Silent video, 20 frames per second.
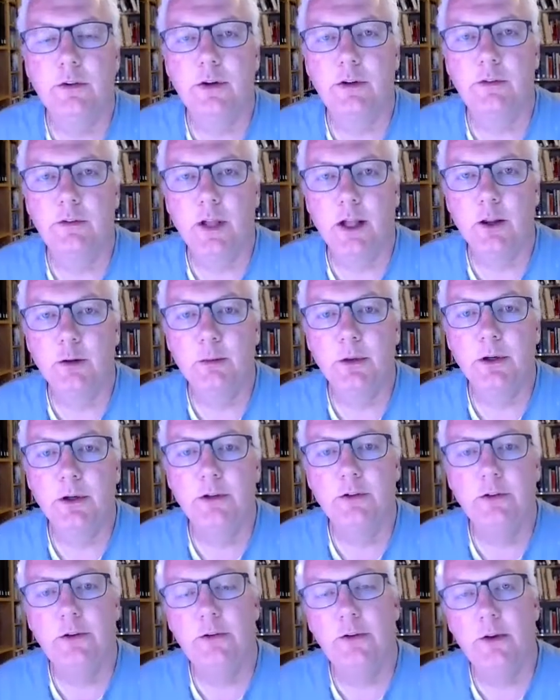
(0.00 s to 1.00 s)
of
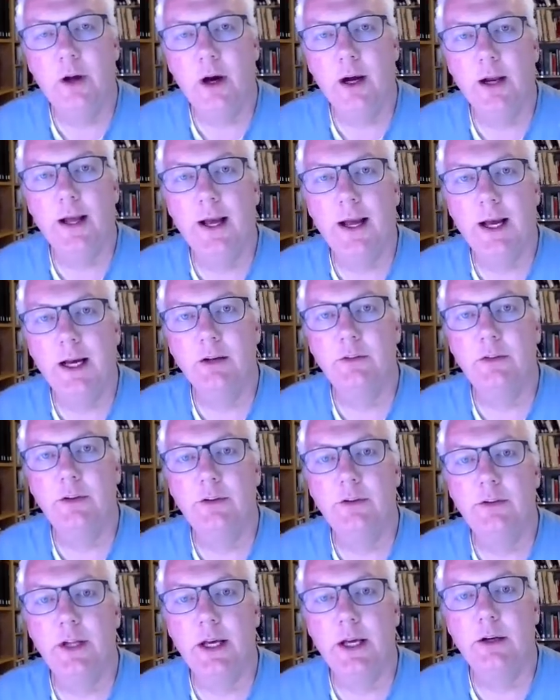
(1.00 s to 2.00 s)
Lethbridge does not have a
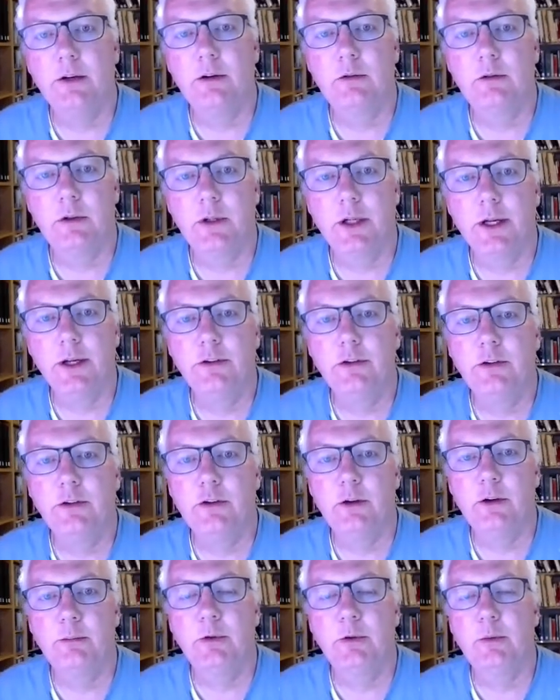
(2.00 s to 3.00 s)
standard
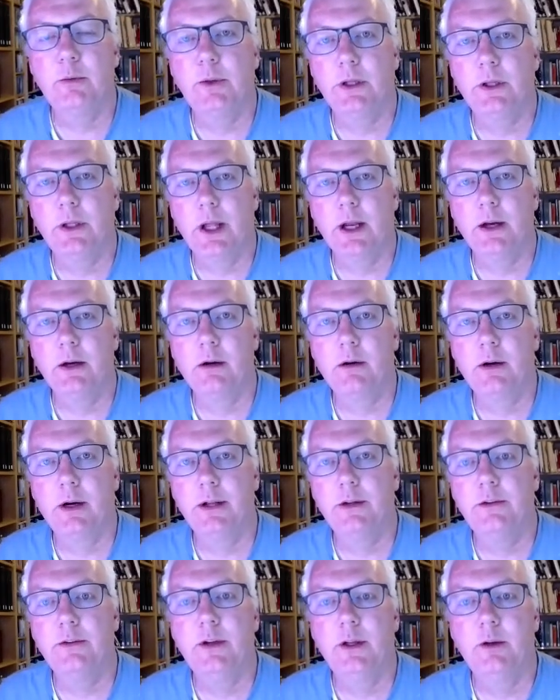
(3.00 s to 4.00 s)
relationship between letter
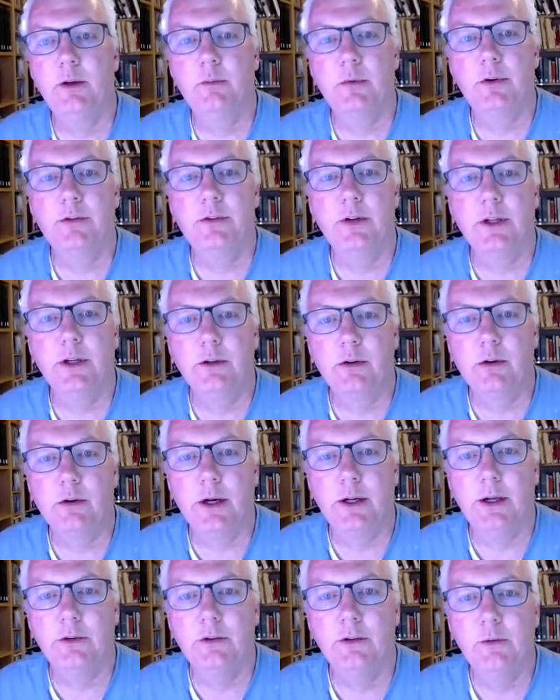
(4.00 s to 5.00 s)
grades and percent
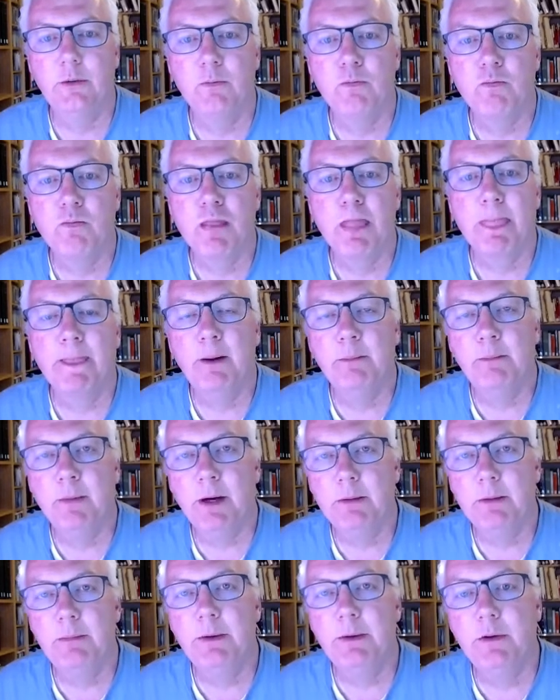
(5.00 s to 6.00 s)
grades, it
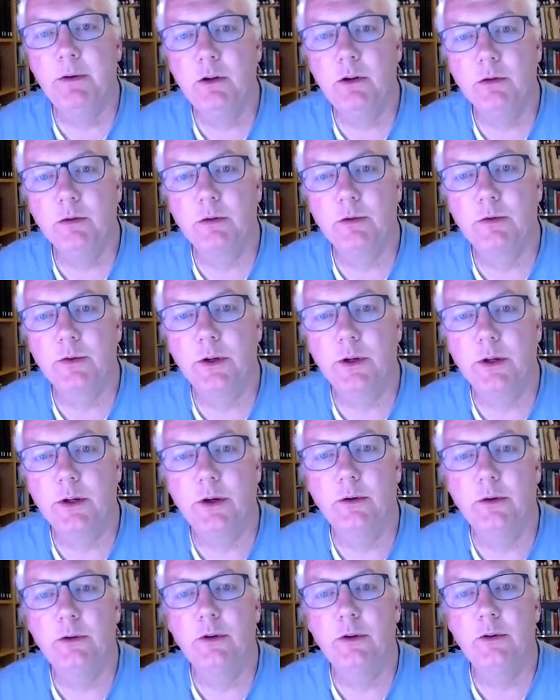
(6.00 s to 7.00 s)
might be useful for
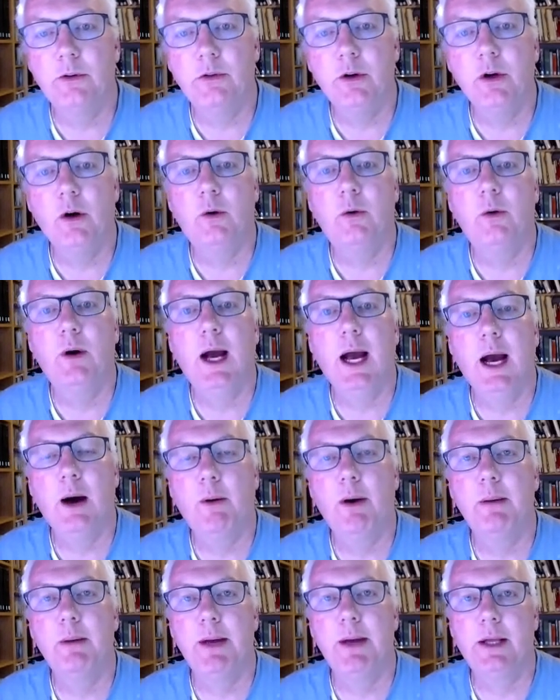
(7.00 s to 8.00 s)
you to know how
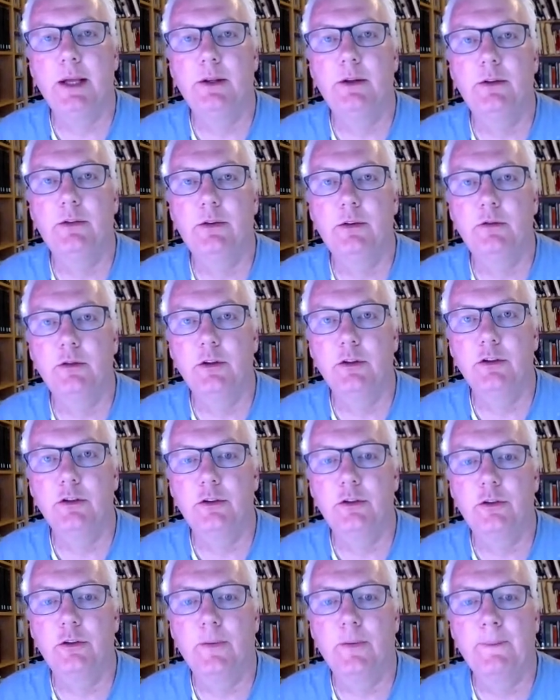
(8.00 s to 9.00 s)
I make these
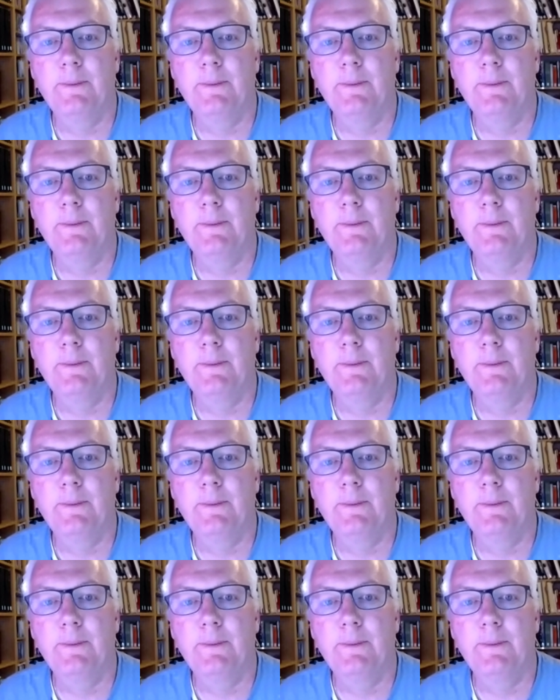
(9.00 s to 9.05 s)
conversions.